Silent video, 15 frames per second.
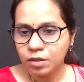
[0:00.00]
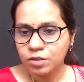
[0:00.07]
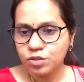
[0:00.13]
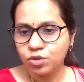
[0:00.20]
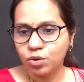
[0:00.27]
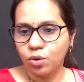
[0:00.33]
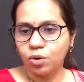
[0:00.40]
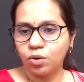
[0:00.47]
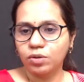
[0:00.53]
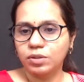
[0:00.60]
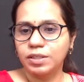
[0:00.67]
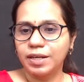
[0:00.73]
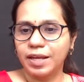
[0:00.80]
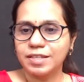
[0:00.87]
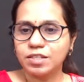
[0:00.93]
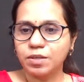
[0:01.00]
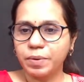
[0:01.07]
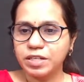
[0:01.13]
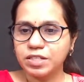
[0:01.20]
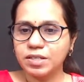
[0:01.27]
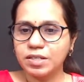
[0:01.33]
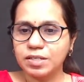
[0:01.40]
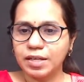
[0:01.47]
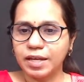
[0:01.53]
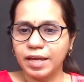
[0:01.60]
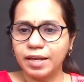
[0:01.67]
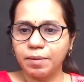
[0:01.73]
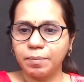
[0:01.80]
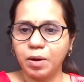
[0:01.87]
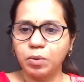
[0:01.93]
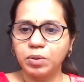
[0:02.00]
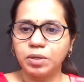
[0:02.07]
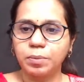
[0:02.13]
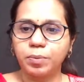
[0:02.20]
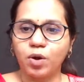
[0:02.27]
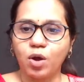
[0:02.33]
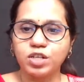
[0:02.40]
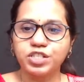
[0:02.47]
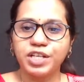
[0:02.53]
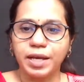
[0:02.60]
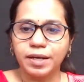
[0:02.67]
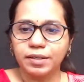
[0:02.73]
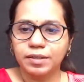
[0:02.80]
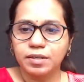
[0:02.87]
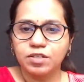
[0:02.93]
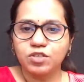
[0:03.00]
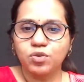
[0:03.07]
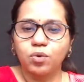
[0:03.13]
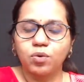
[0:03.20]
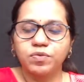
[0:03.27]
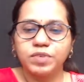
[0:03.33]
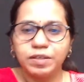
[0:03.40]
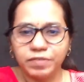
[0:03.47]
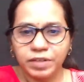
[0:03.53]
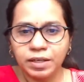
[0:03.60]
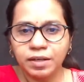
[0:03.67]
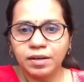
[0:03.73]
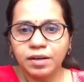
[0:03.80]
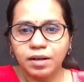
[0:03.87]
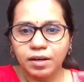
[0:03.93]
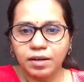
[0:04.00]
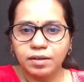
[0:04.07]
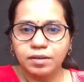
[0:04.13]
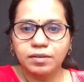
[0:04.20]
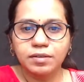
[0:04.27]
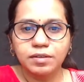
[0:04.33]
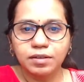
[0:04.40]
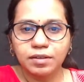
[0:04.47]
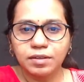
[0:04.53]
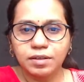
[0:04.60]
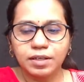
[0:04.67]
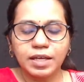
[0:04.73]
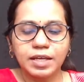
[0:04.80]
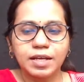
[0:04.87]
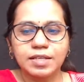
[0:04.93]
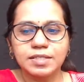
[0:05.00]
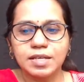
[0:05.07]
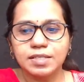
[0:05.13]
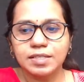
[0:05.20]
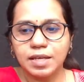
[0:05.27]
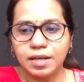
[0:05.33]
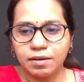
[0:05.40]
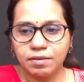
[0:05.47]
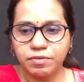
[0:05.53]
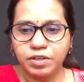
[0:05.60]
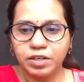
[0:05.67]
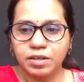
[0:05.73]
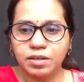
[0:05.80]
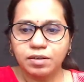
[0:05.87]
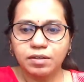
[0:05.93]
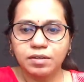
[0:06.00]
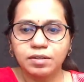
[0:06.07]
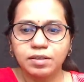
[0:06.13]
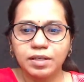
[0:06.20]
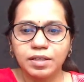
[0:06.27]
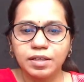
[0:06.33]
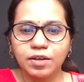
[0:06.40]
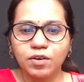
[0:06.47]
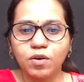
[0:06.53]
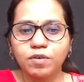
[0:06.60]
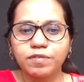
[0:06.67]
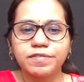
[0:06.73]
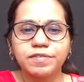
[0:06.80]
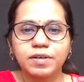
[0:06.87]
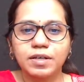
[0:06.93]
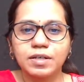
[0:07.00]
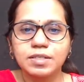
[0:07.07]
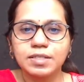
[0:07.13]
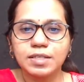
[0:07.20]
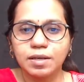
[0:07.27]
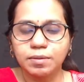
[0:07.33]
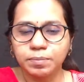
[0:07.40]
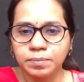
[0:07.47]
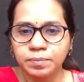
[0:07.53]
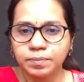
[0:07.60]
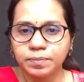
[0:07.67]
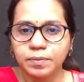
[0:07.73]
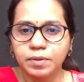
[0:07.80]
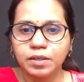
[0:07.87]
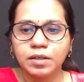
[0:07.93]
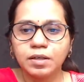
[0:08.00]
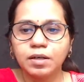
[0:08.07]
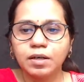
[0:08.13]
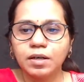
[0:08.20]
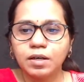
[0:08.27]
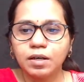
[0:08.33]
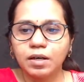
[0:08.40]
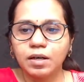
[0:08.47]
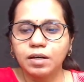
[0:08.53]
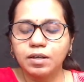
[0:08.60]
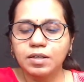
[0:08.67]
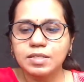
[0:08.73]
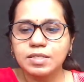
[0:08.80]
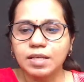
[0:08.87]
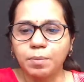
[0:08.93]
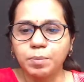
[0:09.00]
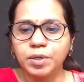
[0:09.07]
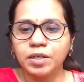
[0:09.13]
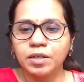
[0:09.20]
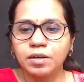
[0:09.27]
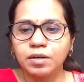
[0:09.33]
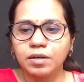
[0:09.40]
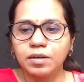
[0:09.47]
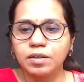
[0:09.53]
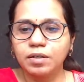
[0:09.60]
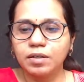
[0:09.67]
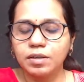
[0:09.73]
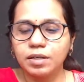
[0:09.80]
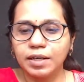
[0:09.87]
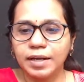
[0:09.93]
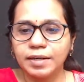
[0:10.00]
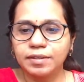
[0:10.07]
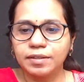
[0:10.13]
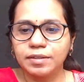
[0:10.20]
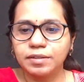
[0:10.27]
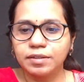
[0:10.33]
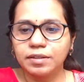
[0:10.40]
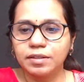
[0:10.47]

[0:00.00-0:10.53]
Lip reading: So the next question is again about a project. So we will again, as I said, we are thinking of some summer related